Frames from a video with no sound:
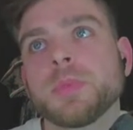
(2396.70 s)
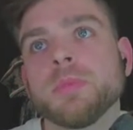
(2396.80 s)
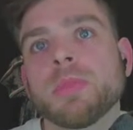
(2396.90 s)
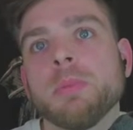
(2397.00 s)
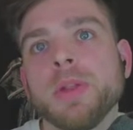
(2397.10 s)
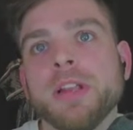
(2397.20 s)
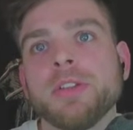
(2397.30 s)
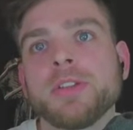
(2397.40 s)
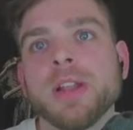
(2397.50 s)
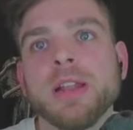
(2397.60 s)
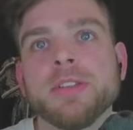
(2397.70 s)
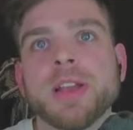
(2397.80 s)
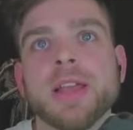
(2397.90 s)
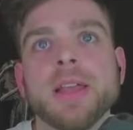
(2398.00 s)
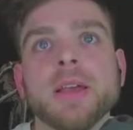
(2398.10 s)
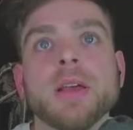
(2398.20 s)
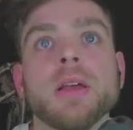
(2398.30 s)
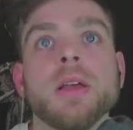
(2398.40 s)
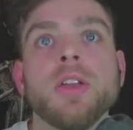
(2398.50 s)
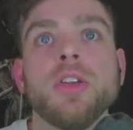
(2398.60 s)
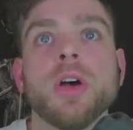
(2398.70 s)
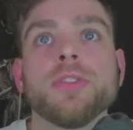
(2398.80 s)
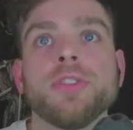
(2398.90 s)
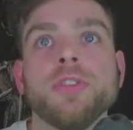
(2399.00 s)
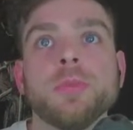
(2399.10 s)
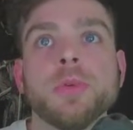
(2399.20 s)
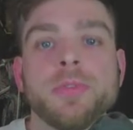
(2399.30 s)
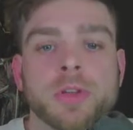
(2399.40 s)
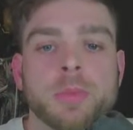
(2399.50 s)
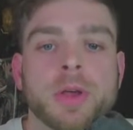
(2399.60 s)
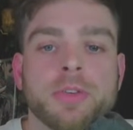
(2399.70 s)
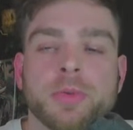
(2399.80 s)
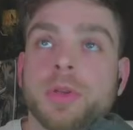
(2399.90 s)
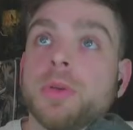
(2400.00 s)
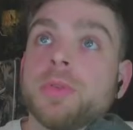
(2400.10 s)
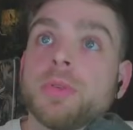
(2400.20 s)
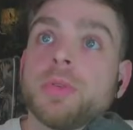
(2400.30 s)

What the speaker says: But it does clearly say here, not suitable for commercial use.